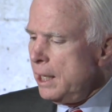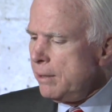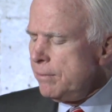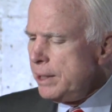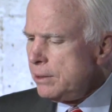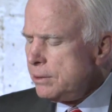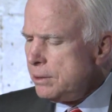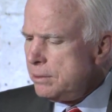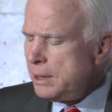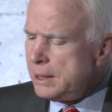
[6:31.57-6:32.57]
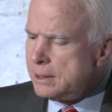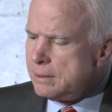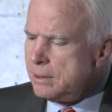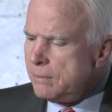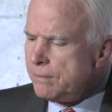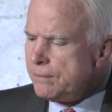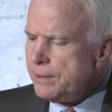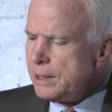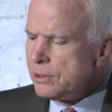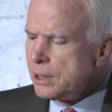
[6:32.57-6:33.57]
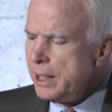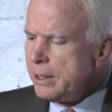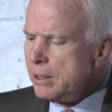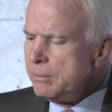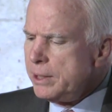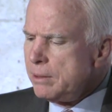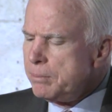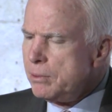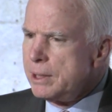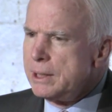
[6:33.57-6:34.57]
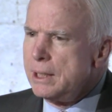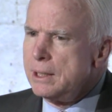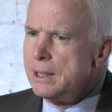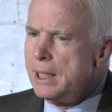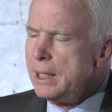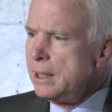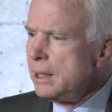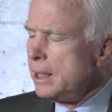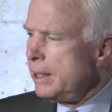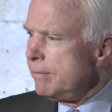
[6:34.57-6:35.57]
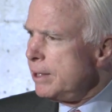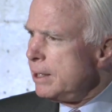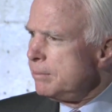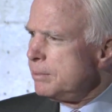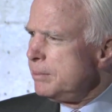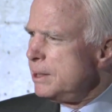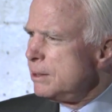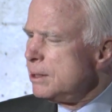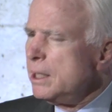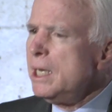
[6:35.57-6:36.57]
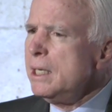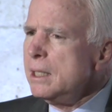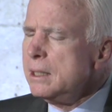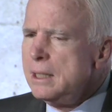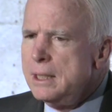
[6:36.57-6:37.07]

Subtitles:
I ran through Phoenix Sky Harbor Airport the other day, and a guy ran up to me and said, hey,